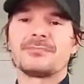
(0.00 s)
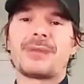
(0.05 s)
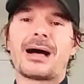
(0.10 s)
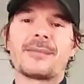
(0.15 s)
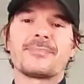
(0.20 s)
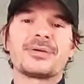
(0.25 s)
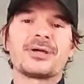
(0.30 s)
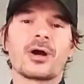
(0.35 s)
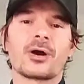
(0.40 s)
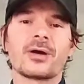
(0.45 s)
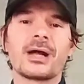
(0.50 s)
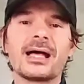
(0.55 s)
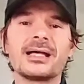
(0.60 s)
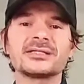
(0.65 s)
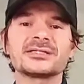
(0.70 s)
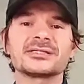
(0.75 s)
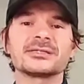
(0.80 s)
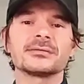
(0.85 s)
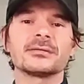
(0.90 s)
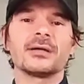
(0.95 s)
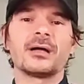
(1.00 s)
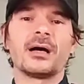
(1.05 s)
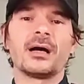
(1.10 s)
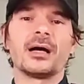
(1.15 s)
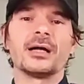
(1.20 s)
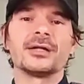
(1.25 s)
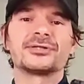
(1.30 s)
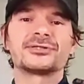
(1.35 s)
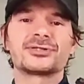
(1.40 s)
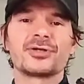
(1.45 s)
my PRS
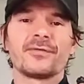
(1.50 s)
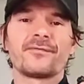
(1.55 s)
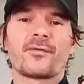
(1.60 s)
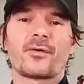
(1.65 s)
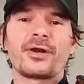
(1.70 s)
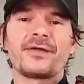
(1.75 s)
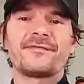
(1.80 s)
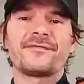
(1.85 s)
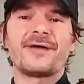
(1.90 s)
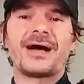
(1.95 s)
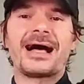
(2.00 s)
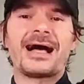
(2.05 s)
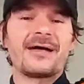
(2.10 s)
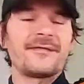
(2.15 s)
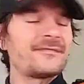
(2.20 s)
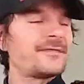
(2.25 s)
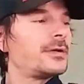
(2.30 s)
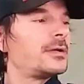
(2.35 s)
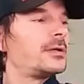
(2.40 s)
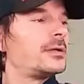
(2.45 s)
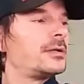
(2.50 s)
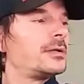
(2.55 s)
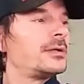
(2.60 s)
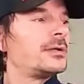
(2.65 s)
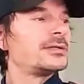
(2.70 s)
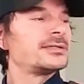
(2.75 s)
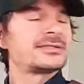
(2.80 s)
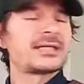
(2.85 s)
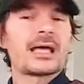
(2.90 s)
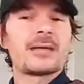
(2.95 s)
245
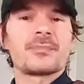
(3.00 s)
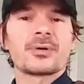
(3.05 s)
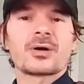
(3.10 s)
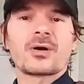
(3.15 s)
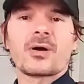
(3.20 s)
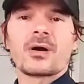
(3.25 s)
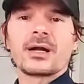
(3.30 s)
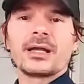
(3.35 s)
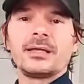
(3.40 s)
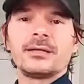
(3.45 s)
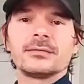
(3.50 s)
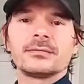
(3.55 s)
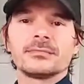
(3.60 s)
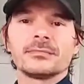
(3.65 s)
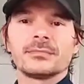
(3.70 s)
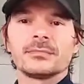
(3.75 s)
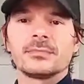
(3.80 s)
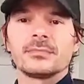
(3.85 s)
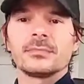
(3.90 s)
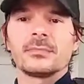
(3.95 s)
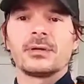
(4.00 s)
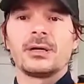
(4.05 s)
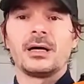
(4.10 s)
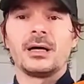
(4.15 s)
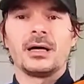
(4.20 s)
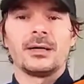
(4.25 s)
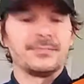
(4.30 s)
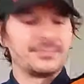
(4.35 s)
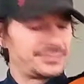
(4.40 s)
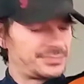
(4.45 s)
Ted McCarty
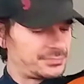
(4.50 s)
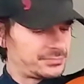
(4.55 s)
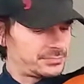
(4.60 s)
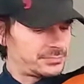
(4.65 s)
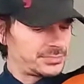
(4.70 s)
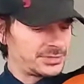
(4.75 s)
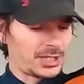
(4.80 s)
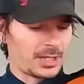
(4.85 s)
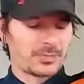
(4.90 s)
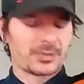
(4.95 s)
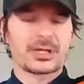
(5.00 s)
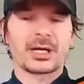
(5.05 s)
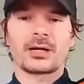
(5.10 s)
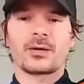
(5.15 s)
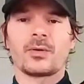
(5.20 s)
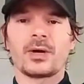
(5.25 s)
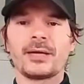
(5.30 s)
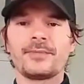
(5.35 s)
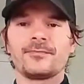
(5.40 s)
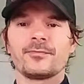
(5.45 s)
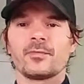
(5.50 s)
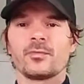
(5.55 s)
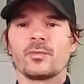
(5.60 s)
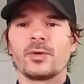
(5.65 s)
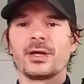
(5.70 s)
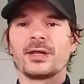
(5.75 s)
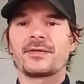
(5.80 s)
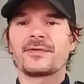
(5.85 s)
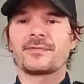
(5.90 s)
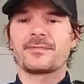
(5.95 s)
double cutaway
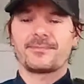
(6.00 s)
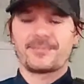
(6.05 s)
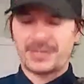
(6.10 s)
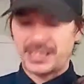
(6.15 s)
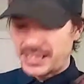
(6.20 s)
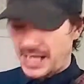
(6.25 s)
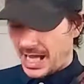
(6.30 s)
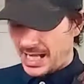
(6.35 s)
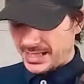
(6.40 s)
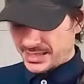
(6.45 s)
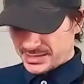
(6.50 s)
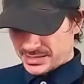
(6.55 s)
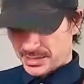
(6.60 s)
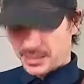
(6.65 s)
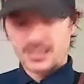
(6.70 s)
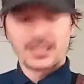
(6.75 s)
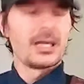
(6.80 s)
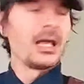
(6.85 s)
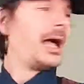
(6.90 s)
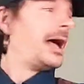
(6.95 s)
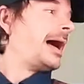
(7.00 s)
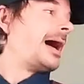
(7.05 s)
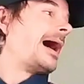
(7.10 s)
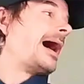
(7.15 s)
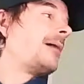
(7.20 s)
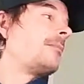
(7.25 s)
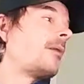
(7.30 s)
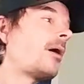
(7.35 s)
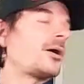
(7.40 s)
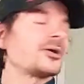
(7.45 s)
with P90s.
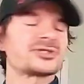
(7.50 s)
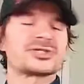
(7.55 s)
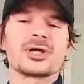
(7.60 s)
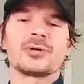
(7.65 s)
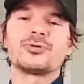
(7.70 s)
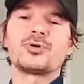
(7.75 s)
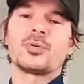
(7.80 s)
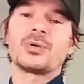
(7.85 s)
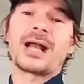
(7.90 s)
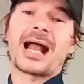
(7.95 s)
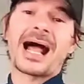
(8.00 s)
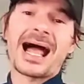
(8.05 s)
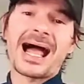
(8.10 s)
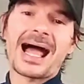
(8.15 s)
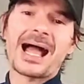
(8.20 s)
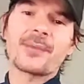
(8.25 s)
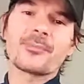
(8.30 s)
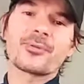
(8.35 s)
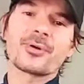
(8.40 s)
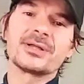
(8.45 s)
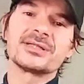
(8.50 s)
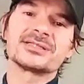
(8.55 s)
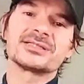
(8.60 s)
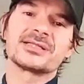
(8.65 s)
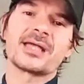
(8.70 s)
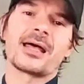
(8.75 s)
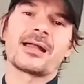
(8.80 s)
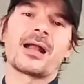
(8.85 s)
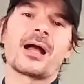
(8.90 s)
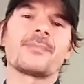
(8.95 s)
I'm also doing a hybrid
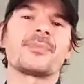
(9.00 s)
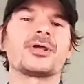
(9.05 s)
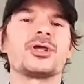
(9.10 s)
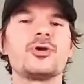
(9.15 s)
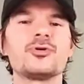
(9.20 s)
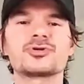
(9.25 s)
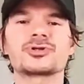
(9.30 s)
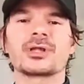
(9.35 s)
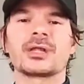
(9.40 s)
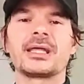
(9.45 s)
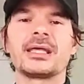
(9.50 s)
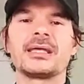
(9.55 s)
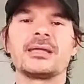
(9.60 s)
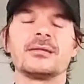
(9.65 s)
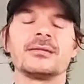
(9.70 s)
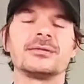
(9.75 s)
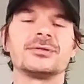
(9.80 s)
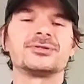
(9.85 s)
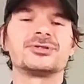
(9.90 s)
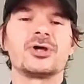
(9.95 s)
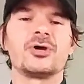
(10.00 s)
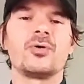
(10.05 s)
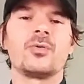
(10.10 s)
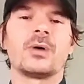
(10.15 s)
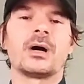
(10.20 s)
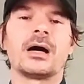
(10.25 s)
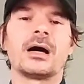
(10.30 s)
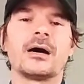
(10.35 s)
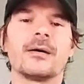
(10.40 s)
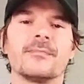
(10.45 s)
setup. I usually do
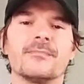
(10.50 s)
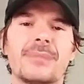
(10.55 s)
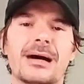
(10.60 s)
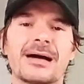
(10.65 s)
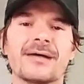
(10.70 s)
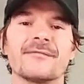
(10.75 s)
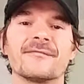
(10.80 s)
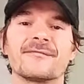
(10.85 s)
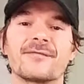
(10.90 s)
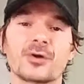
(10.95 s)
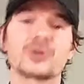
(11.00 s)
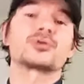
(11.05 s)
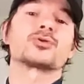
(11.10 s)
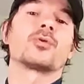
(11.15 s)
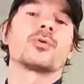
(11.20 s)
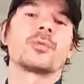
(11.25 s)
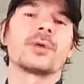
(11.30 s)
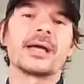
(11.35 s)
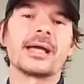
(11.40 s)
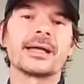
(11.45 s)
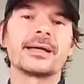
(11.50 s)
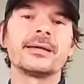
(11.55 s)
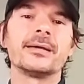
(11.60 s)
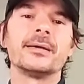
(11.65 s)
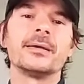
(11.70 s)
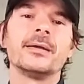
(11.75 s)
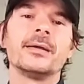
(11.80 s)
my virtual rig,